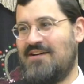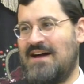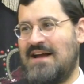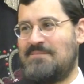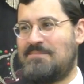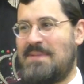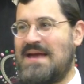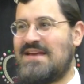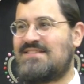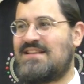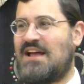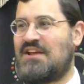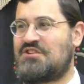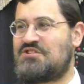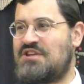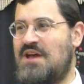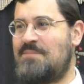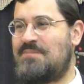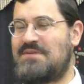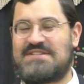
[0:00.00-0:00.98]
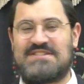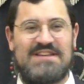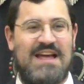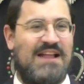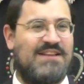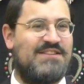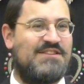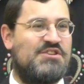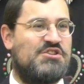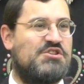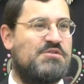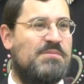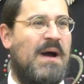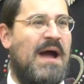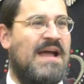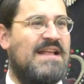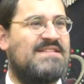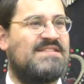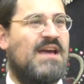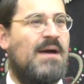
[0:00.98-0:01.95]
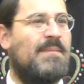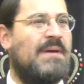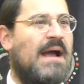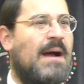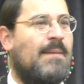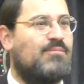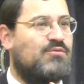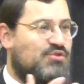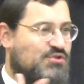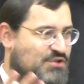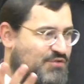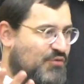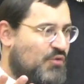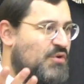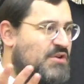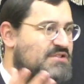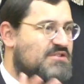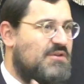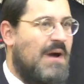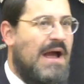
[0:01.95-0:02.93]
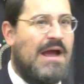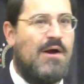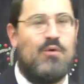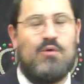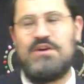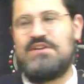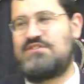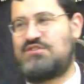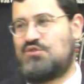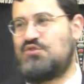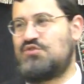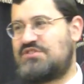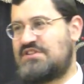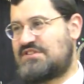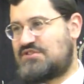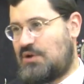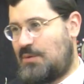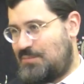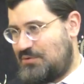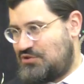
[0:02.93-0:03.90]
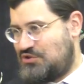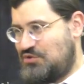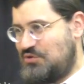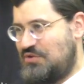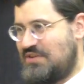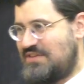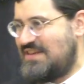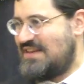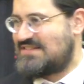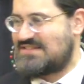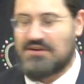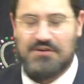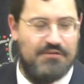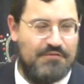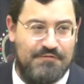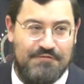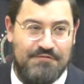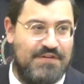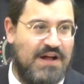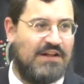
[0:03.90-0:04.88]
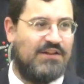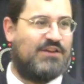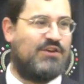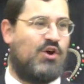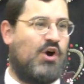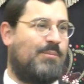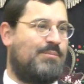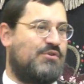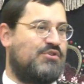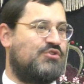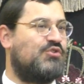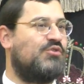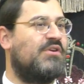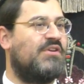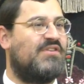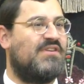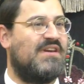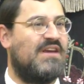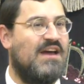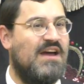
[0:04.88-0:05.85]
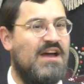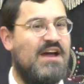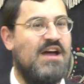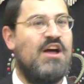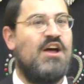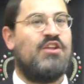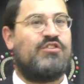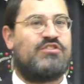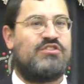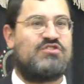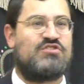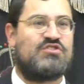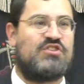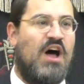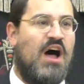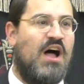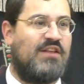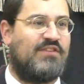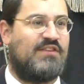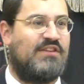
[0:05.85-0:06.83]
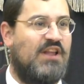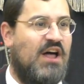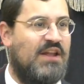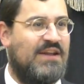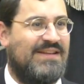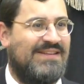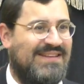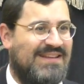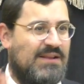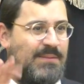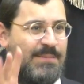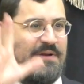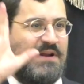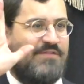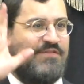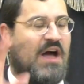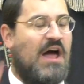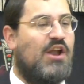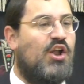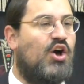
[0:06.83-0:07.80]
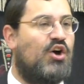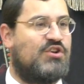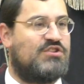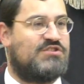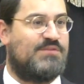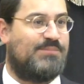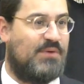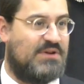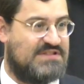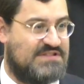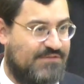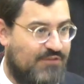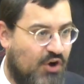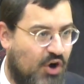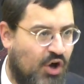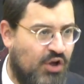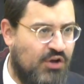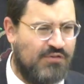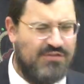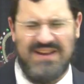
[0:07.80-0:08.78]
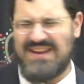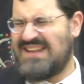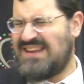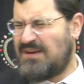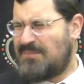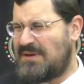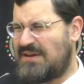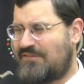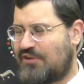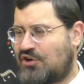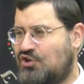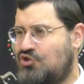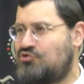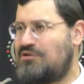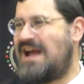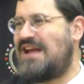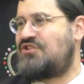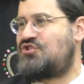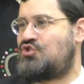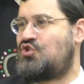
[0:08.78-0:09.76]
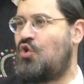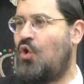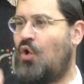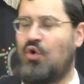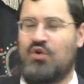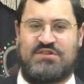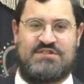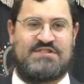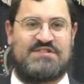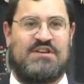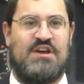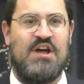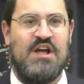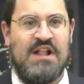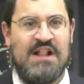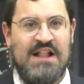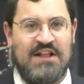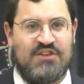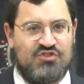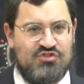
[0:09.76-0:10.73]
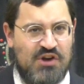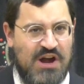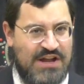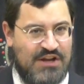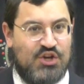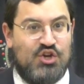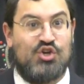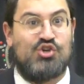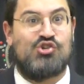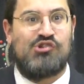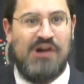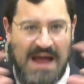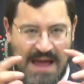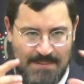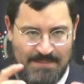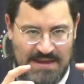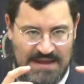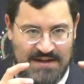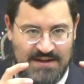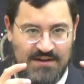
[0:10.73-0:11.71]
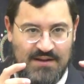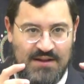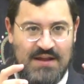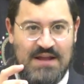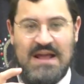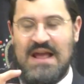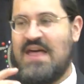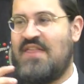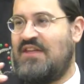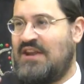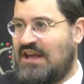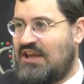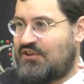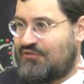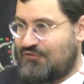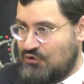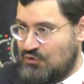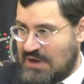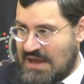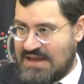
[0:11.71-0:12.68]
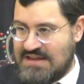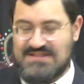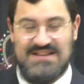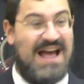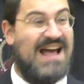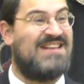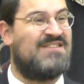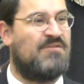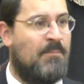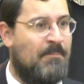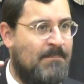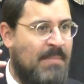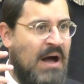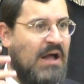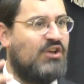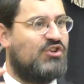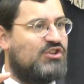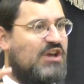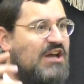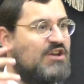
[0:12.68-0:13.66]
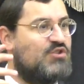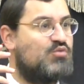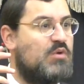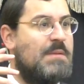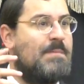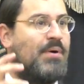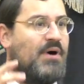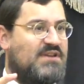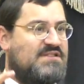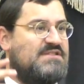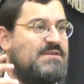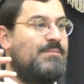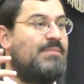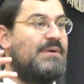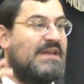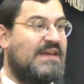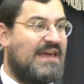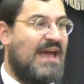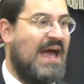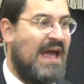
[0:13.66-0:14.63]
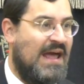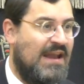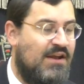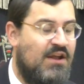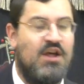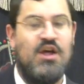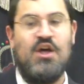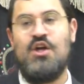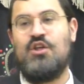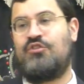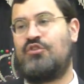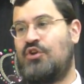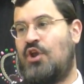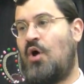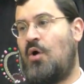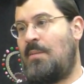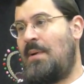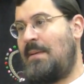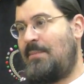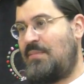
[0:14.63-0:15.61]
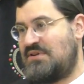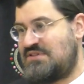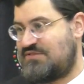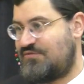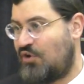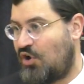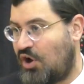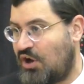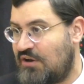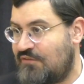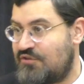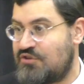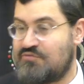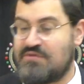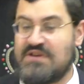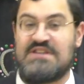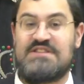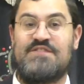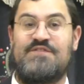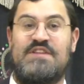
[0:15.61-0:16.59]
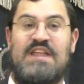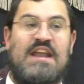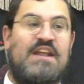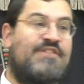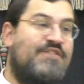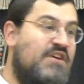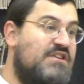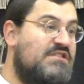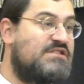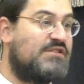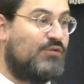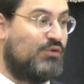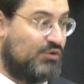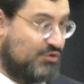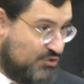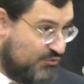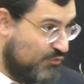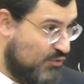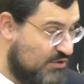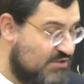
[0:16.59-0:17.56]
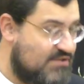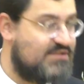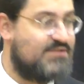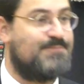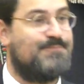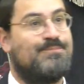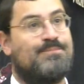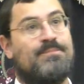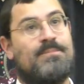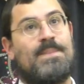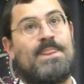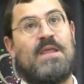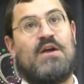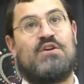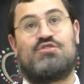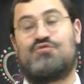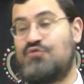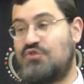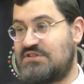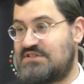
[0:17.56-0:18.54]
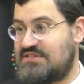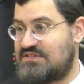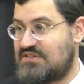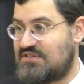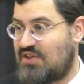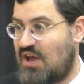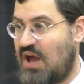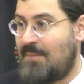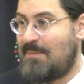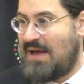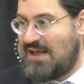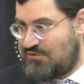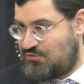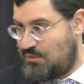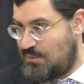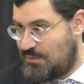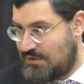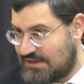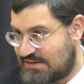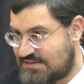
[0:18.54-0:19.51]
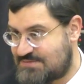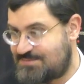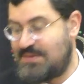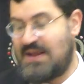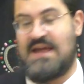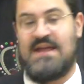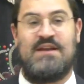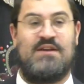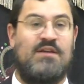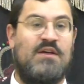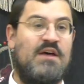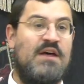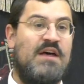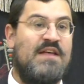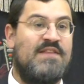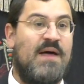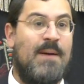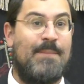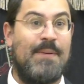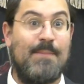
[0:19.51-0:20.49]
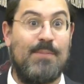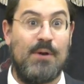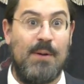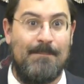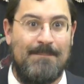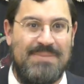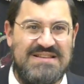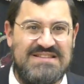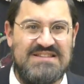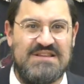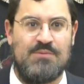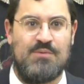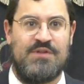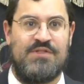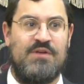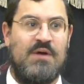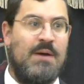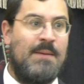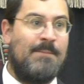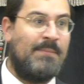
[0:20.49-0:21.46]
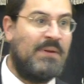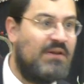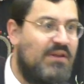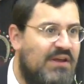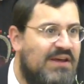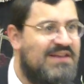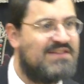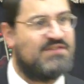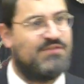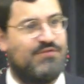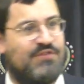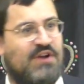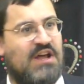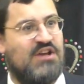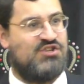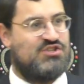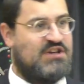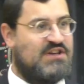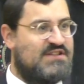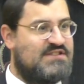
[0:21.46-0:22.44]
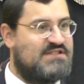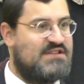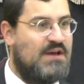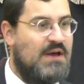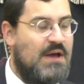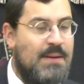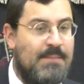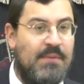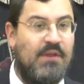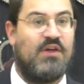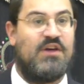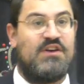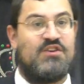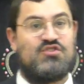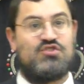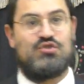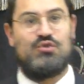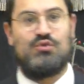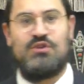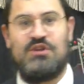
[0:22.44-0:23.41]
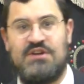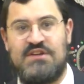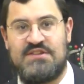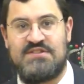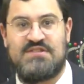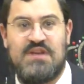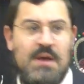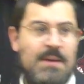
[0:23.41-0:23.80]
right, Bezal Shem, B'siyati D'Shmai, it's coming up to Shavuah, so I always use this opportunity, it's like a vulgar opportunity, to start to learn a little bit of the halachas of Basar B'Chalav, a little bit of a crash course. Let's try and cram in the next few days, as much as we possibly can, to know about Basar B'Chalav. And the reason for that is, first of all, Shavuos is a time, as we will explain, that people are busy with milchiks and fleishiks, milchik sudas,